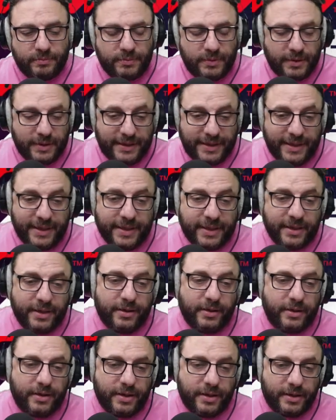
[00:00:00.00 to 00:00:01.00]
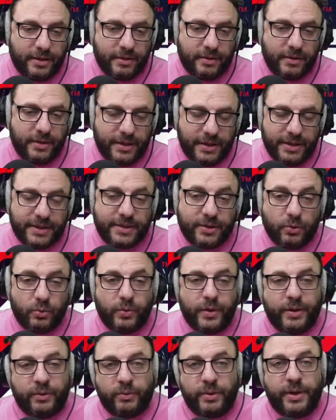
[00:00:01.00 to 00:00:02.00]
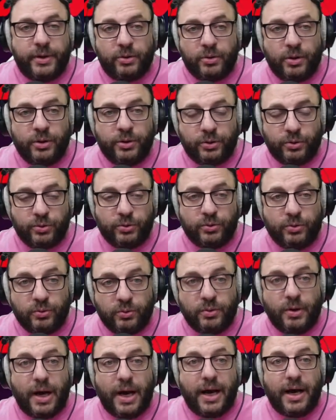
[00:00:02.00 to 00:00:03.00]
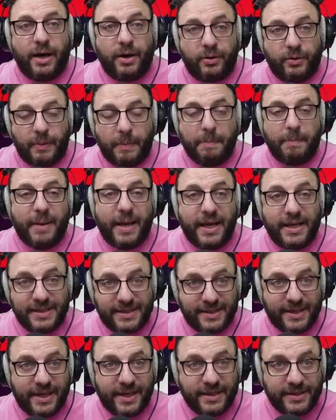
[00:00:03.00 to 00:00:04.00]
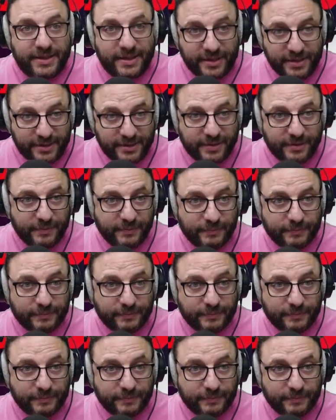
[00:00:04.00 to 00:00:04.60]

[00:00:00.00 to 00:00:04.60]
here is where we're going to do our main changes